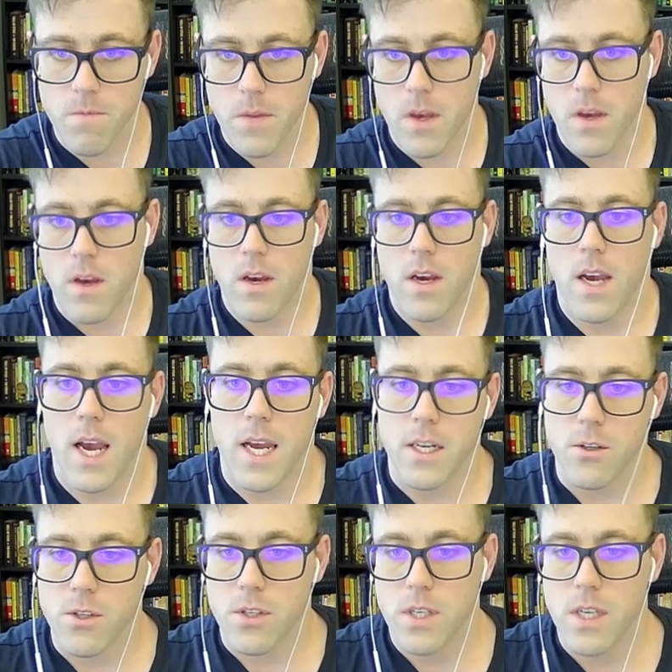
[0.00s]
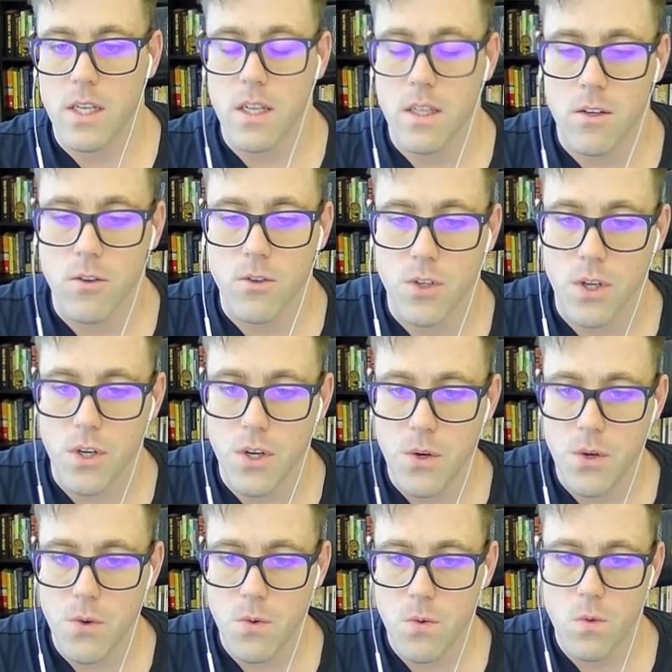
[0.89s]
And you'll see that there's a
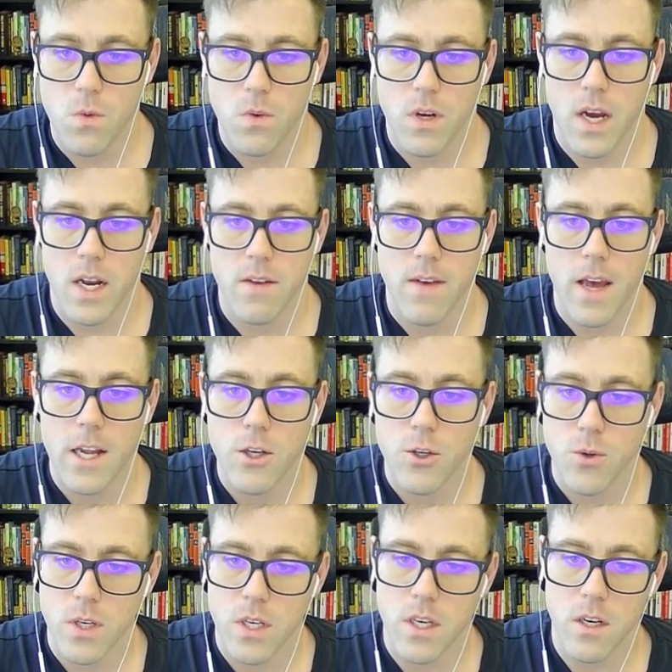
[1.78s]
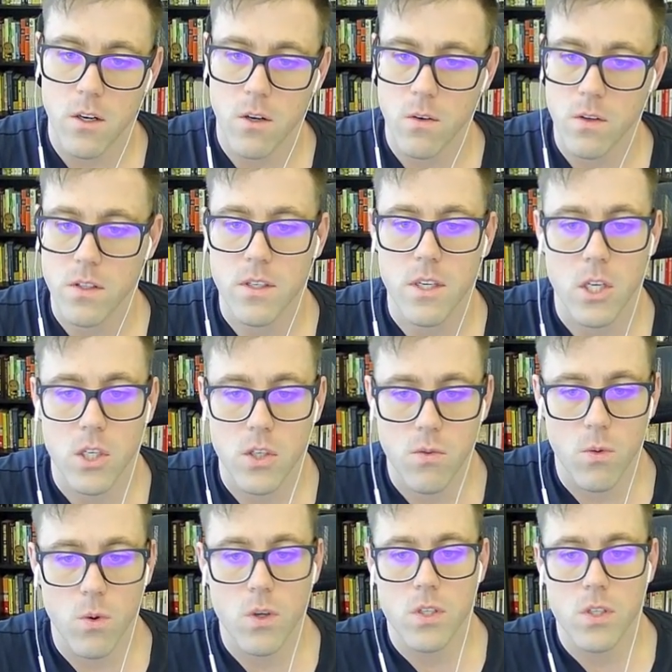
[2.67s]
new kind of entry here in
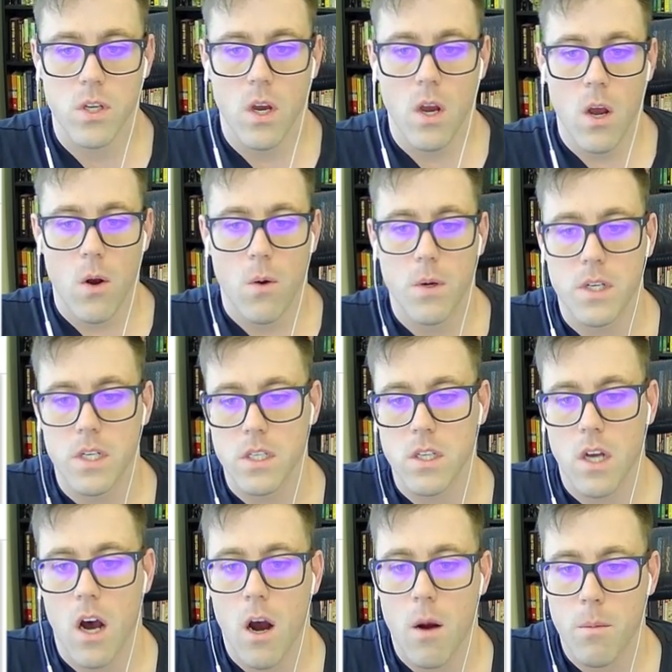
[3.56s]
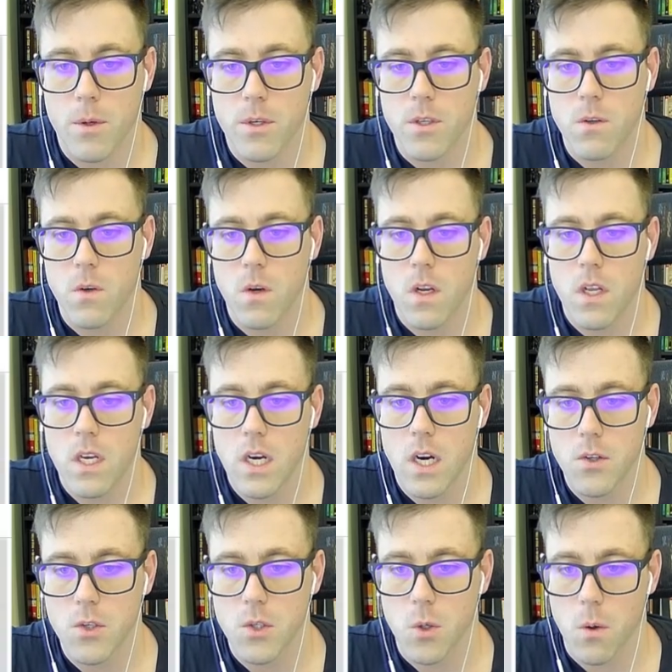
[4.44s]
Salesforce, which is opportunity
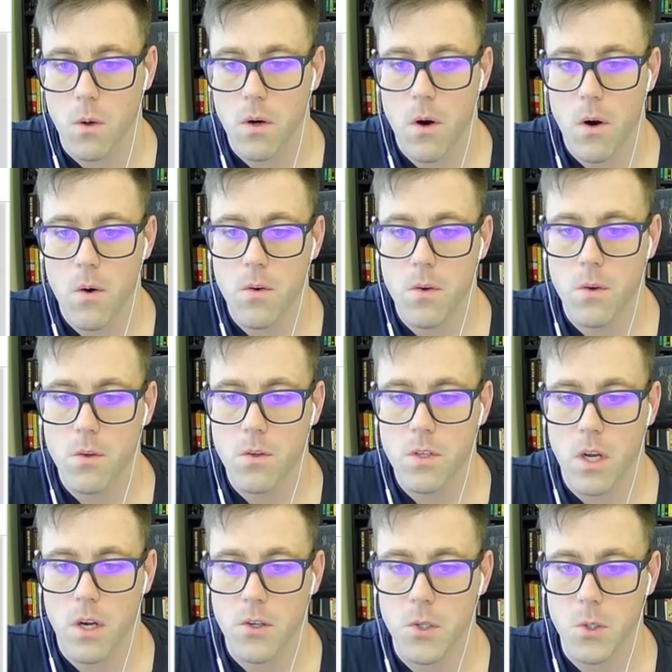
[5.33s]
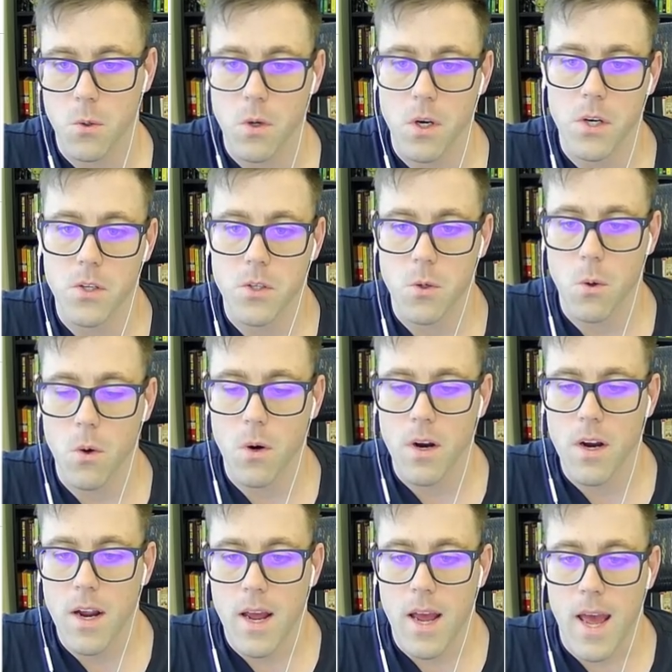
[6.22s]
underscore owners underscore underscore
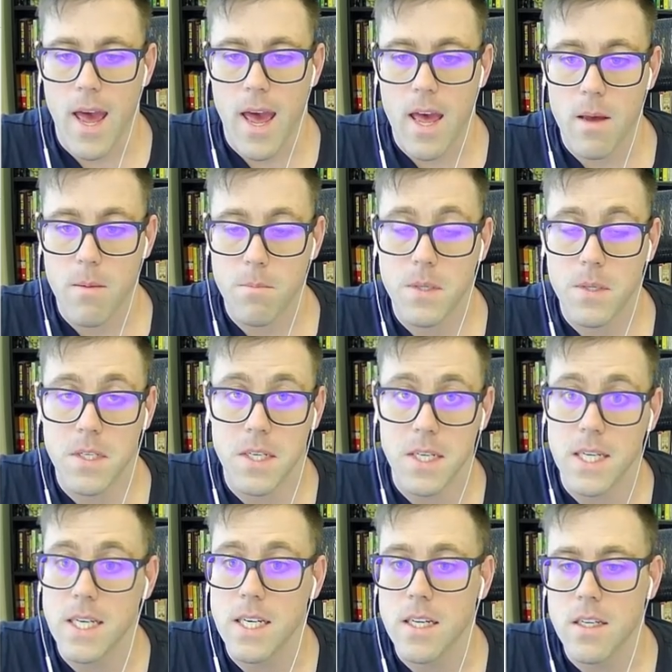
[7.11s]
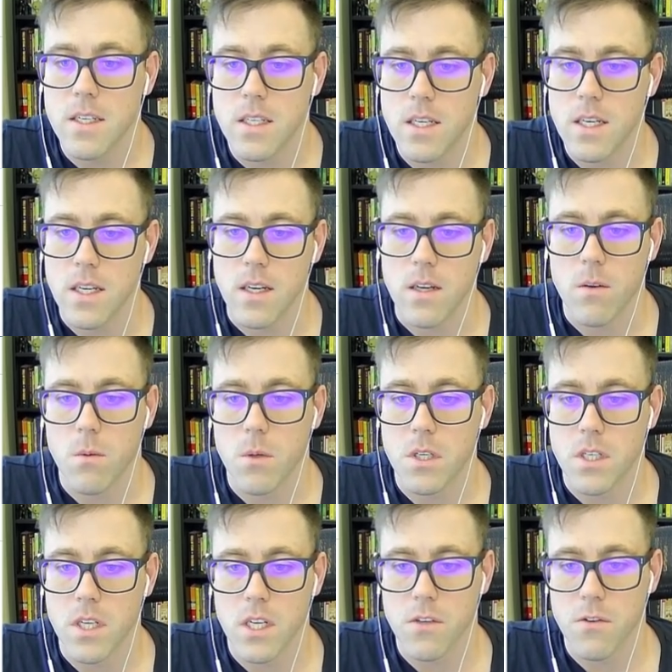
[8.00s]
MDT, which
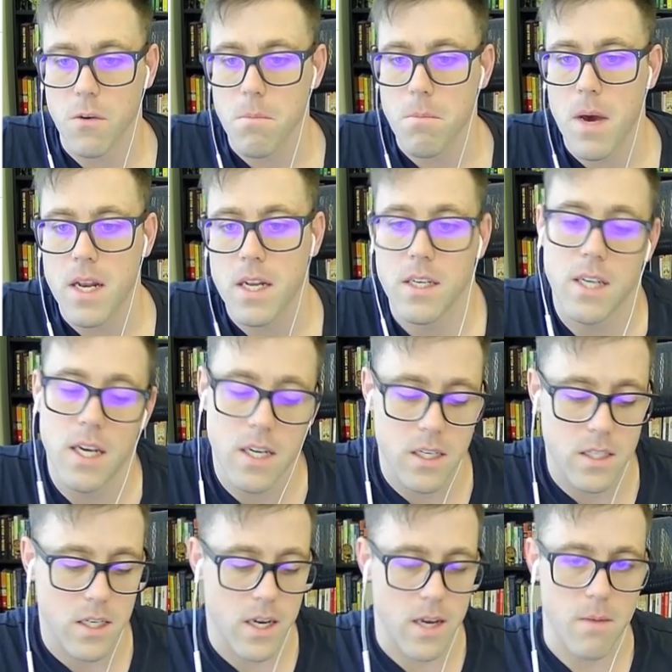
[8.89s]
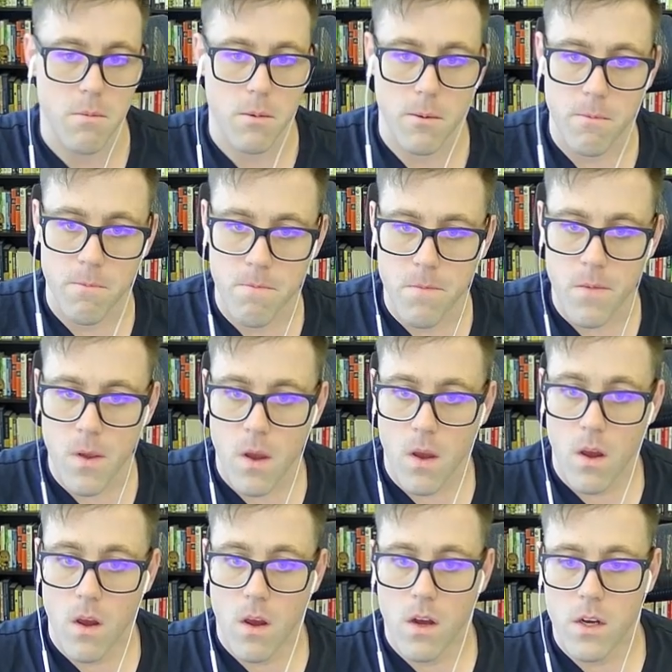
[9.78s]
stands for metadata type.
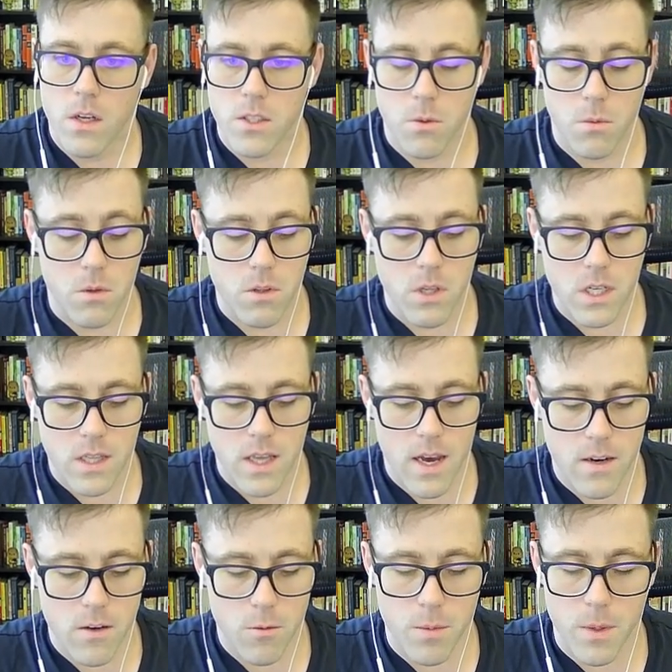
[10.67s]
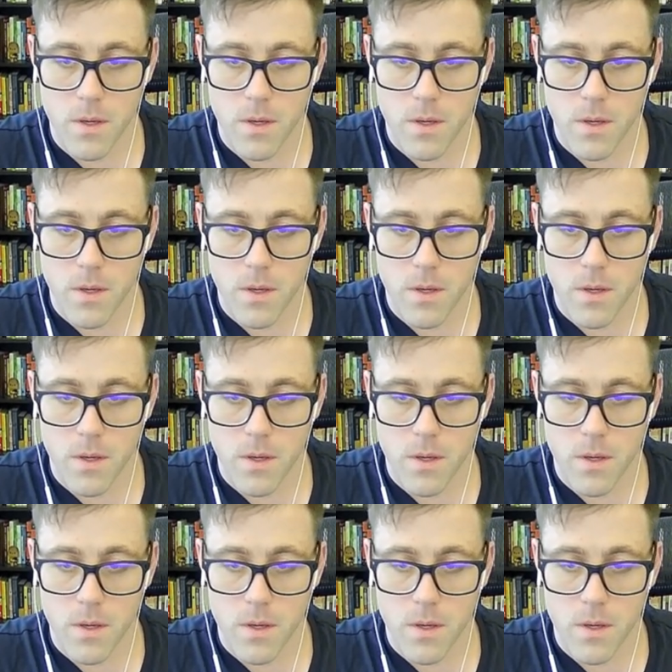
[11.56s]
So we'll click that open.